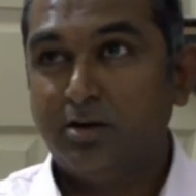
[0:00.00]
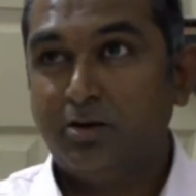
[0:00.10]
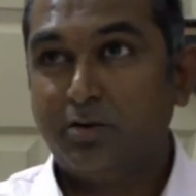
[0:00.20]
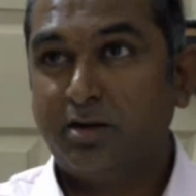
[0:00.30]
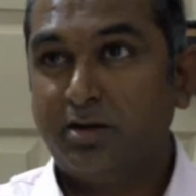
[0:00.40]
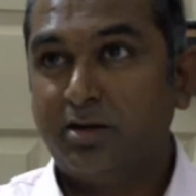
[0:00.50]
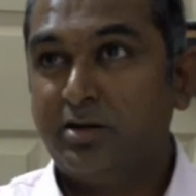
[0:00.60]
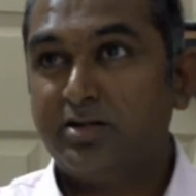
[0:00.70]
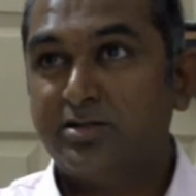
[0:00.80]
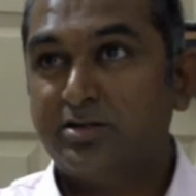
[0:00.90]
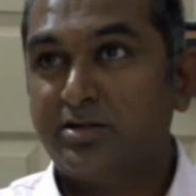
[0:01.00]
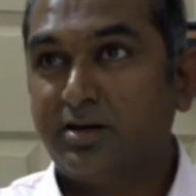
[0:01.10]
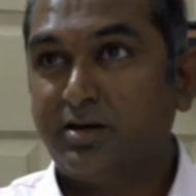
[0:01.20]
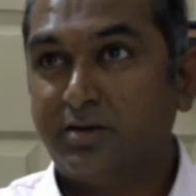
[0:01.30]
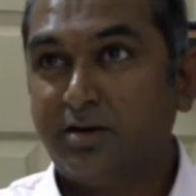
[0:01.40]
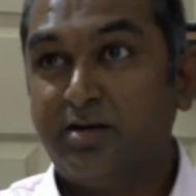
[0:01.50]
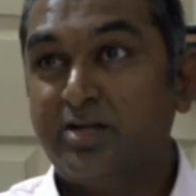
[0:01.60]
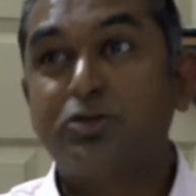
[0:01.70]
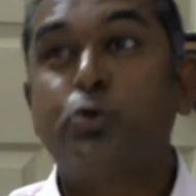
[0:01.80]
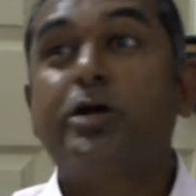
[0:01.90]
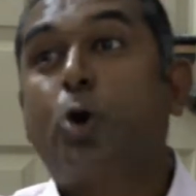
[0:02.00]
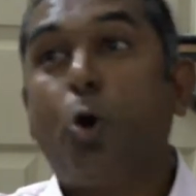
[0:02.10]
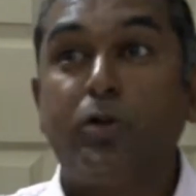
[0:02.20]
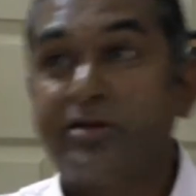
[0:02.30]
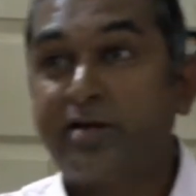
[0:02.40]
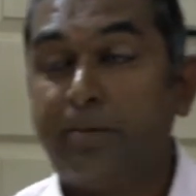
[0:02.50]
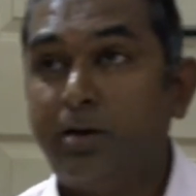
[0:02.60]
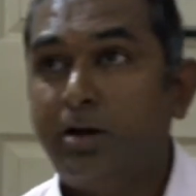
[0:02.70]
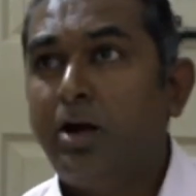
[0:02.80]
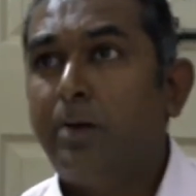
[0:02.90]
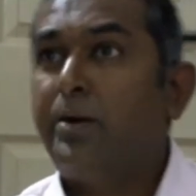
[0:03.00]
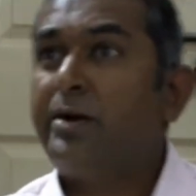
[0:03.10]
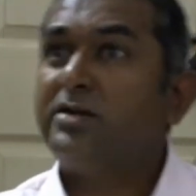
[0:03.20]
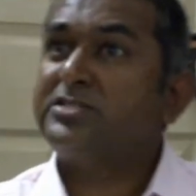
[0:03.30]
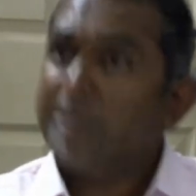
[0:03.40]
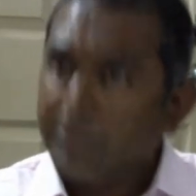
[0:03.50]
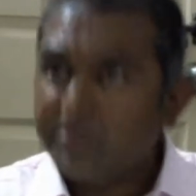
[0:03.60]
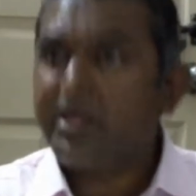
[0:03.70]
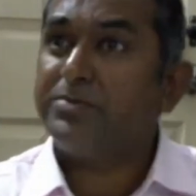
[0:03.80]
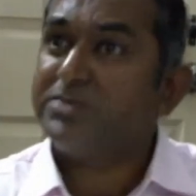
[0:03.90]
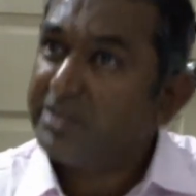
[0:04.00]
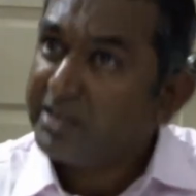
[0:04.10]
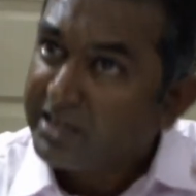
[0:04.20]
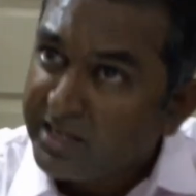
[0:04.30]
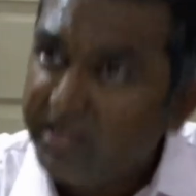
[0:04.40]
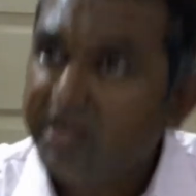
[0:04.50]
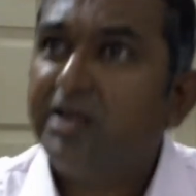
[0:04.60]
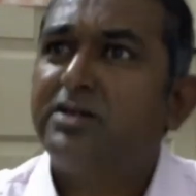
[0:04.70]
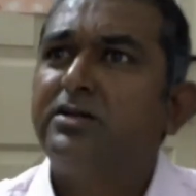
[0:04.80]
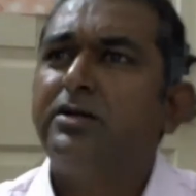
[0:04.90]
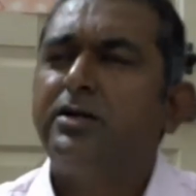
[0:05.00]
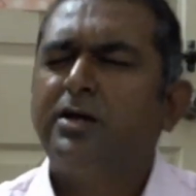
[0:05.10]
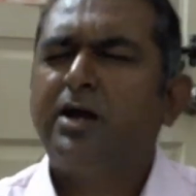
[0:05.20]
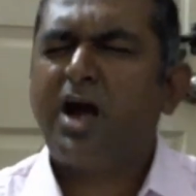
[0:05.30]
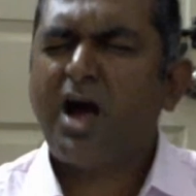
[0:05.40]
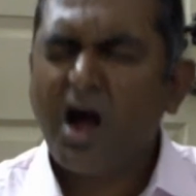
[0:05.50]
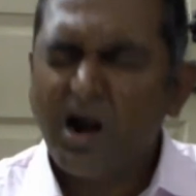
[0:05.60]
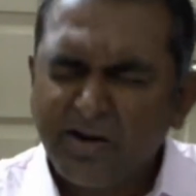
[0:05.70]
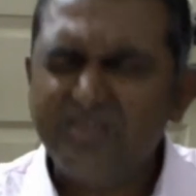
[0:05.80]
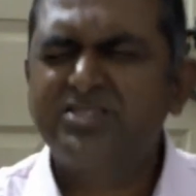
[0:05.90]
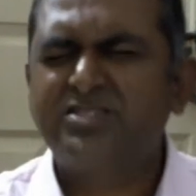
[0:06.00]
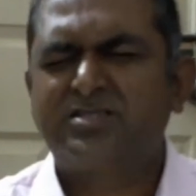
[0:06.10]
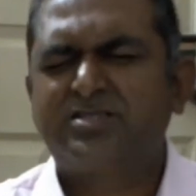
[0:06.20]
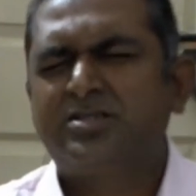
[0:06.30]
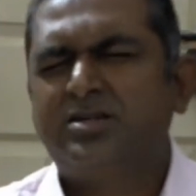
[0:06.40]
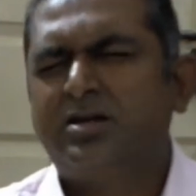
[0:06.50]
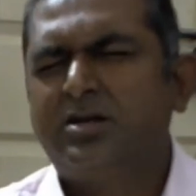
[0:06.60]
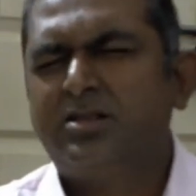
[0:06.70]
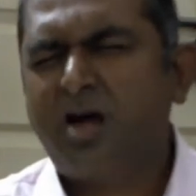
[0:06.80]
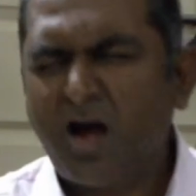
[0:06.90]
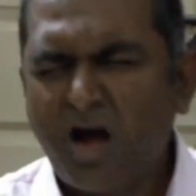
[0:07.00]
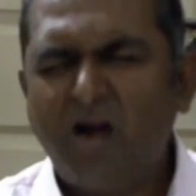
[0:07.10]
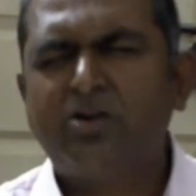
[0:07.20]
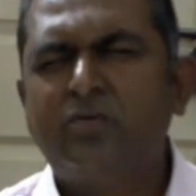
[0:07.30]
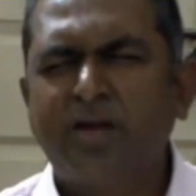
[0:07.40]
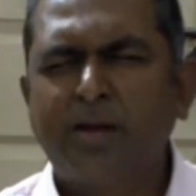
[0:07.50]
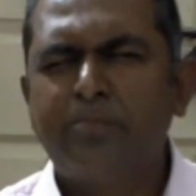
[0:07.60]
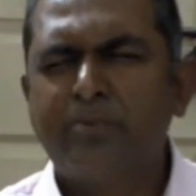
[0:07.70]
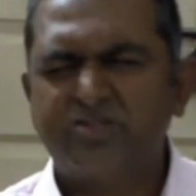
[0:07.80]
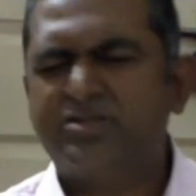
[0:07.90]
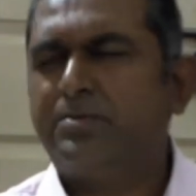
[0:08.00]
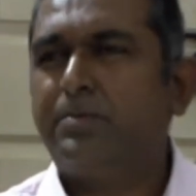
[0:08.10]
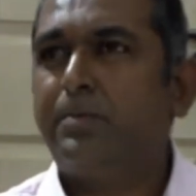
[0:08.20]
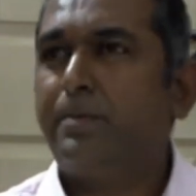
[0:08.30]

Okay, he doesn't do that all the time. But sometimes He hardens the heart of that person.